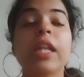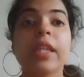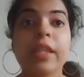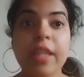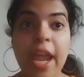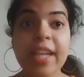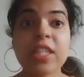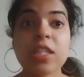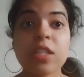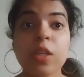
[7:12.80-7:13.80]

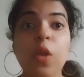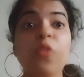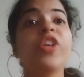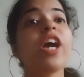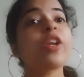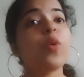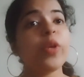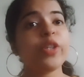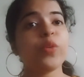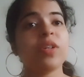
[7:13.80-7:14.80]
Next, we are going
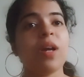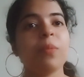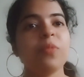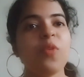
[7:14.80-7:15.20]
to come